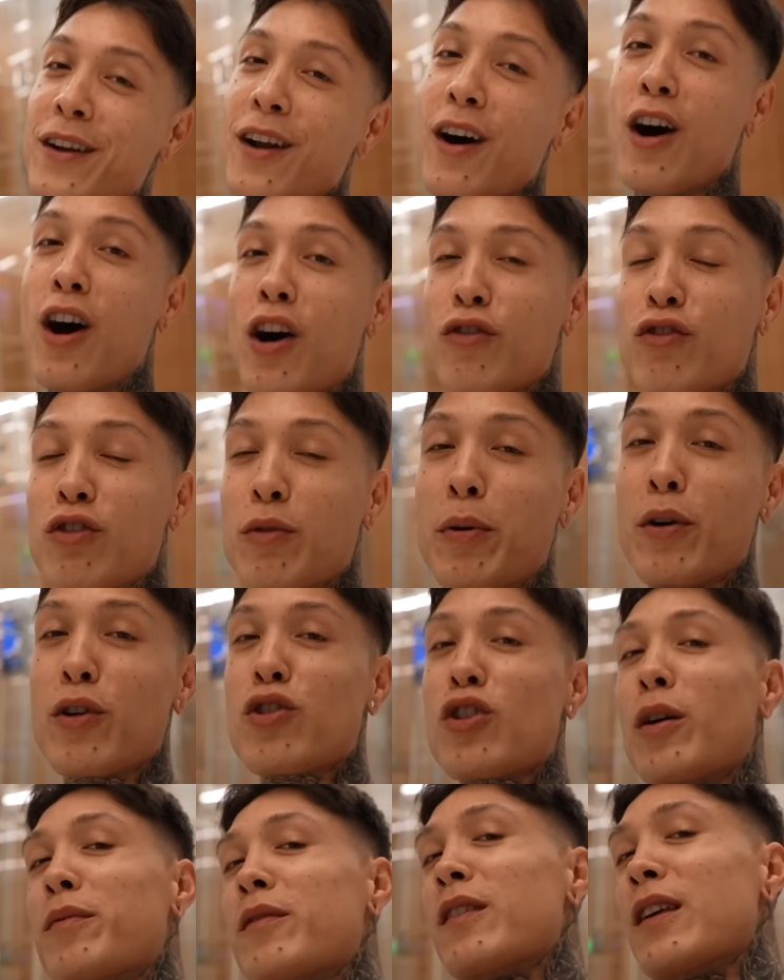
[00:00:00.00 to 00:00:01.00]
it, 100
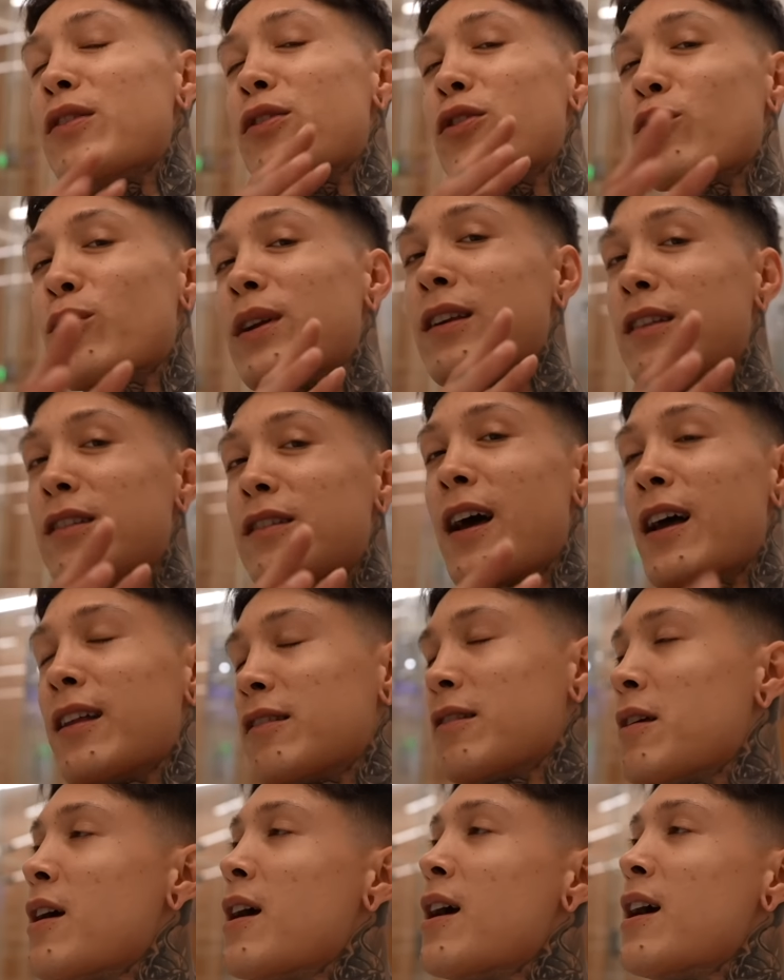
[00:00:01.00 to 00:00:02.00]
push-ups in 3
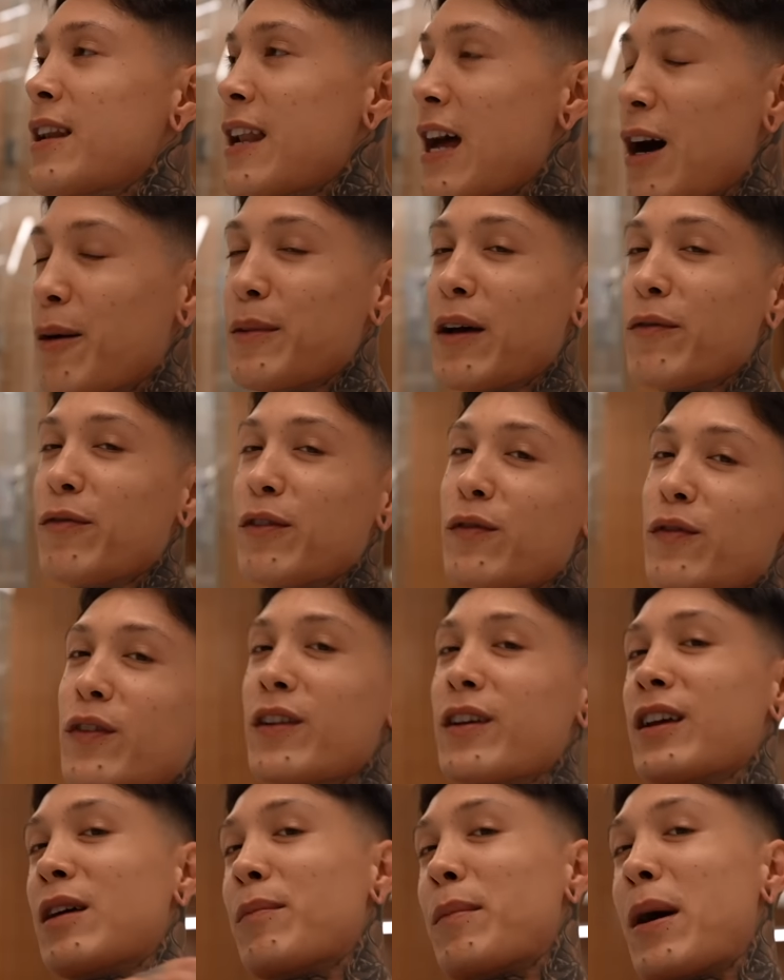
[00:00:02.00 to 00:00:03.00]
sets. Now I'm definitely
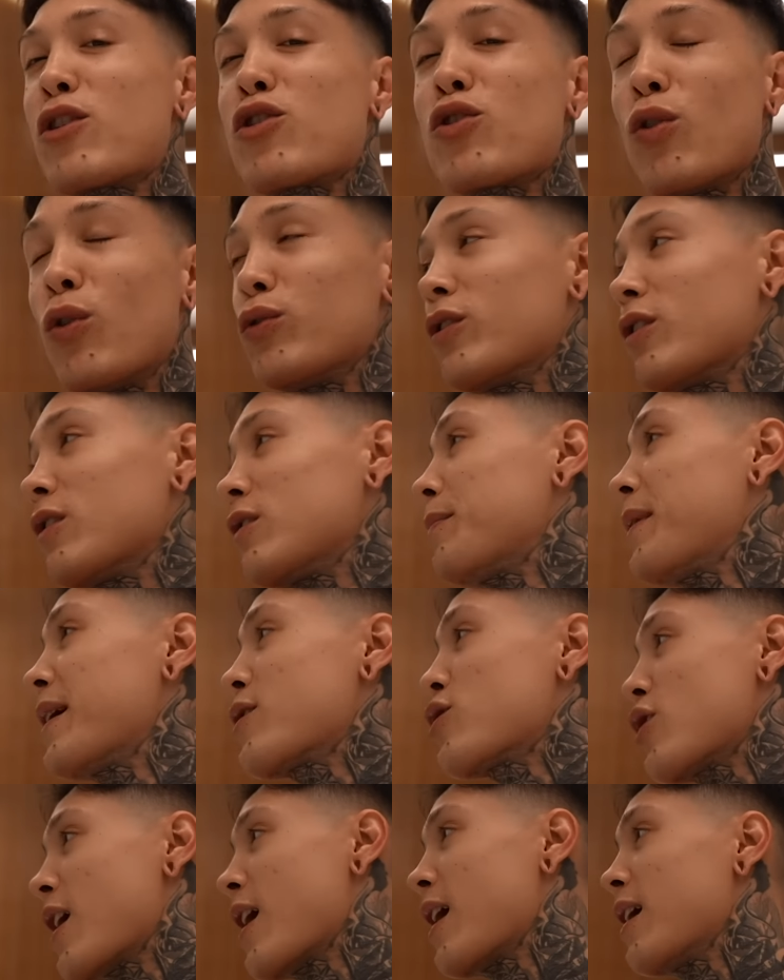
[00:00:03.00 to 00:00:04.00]
feeling it in my shoulders, my
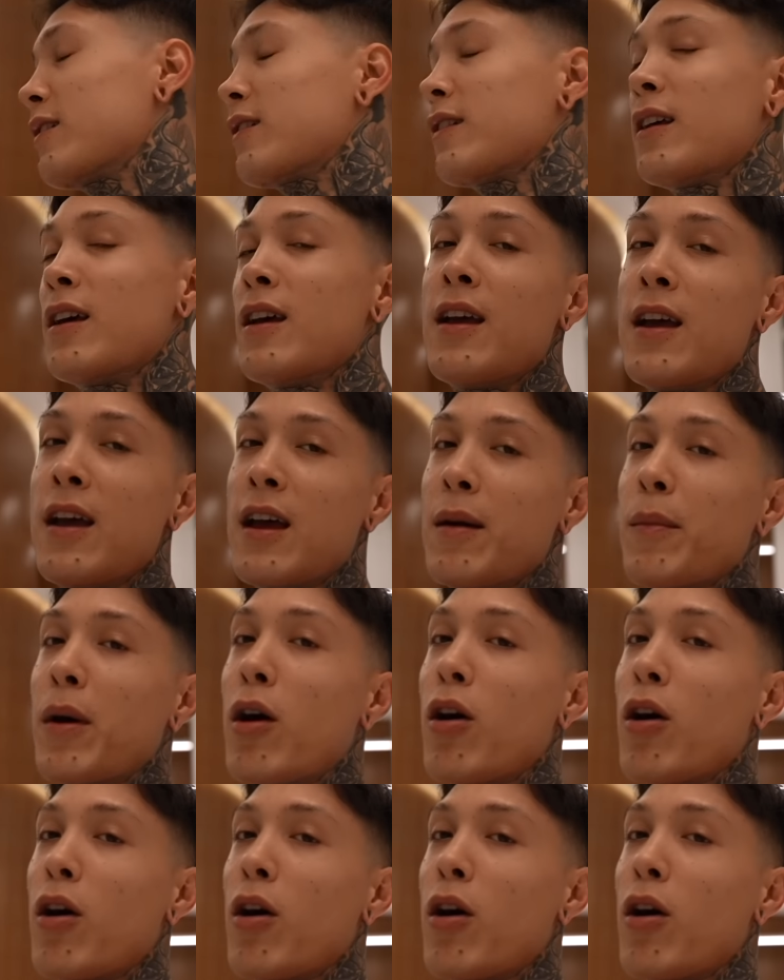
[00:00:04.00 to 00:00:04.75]
chest, and my